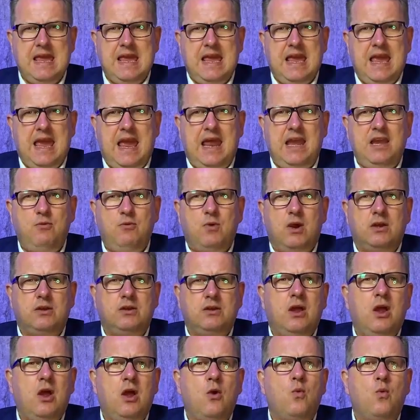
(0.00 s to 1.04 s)

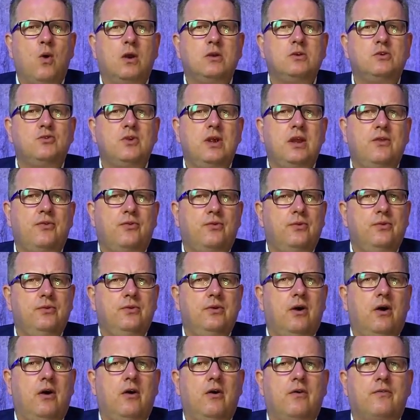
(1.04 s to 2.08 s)
Anyone wandering through
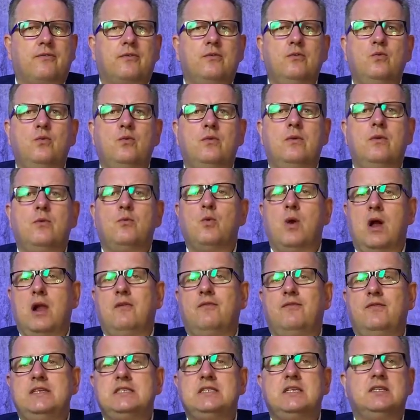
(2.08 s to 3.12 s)
the often
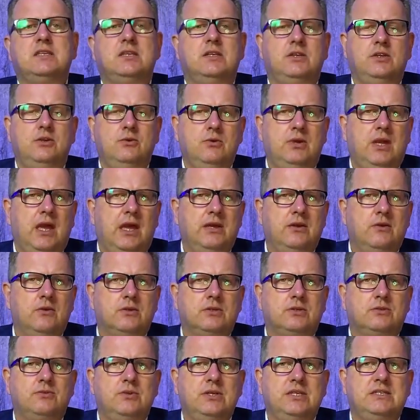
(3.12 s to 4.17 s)
well-visited UK
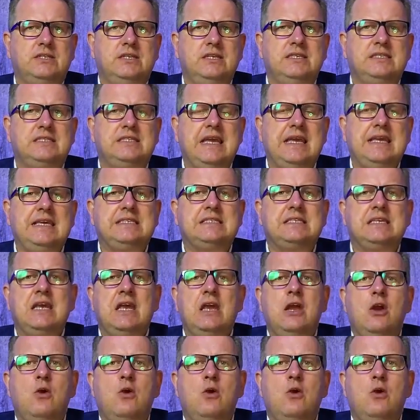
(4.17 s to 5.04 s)
nurseries these days